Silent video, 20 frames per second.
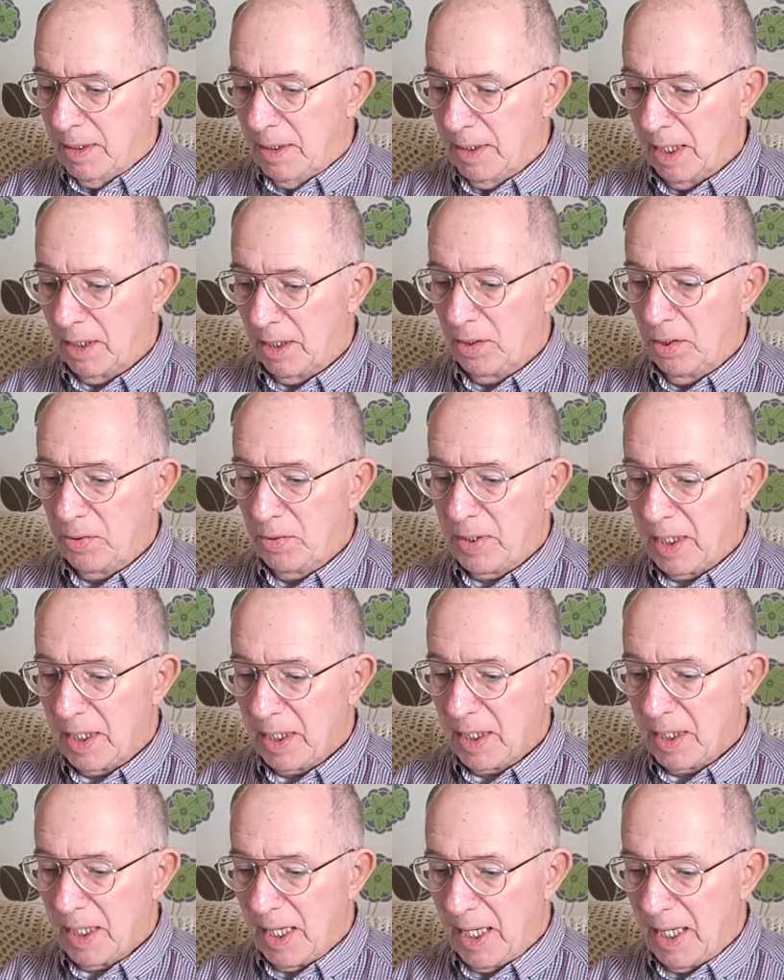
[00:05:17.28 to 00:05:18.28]
Then
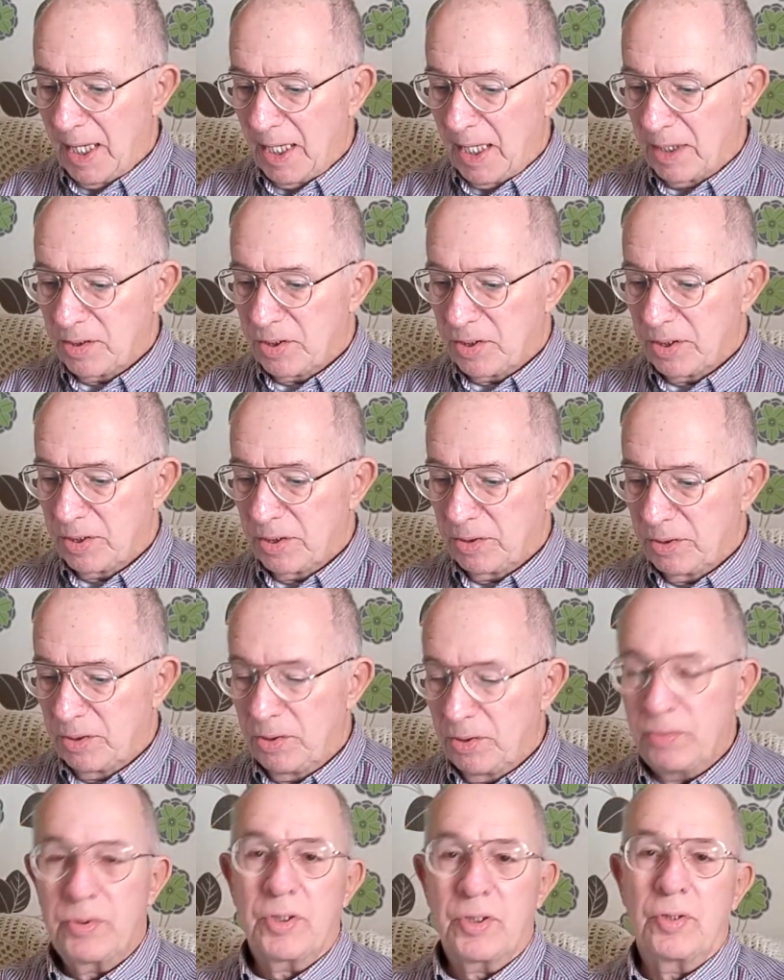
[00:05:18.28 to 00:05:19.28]
looking at
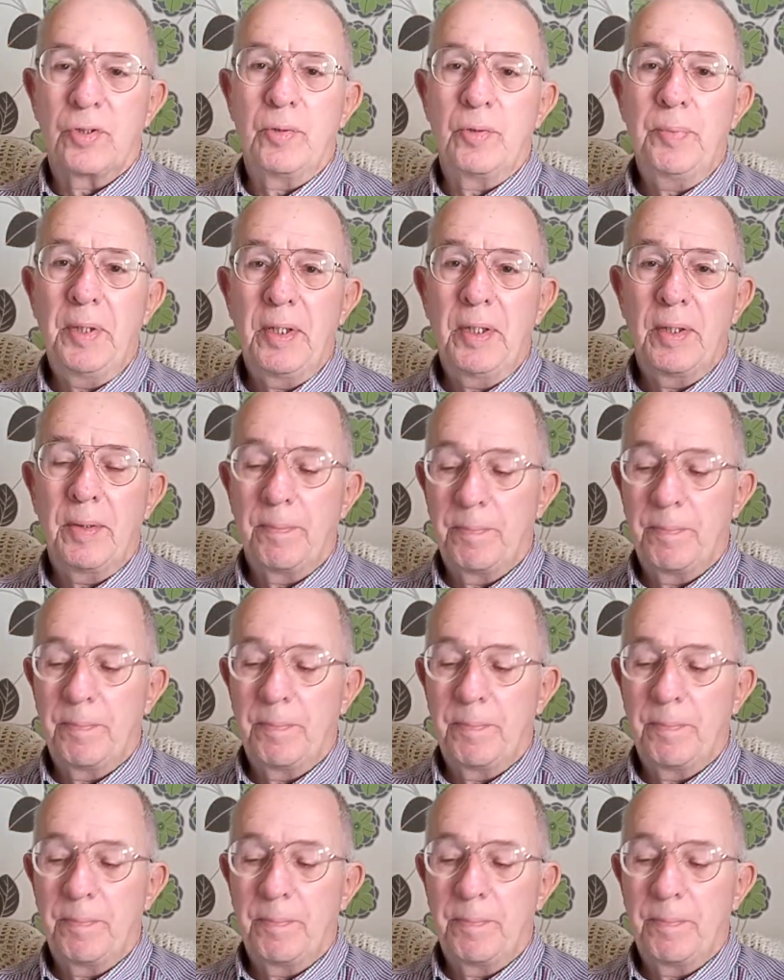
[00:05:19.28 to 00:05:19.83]
YouTube,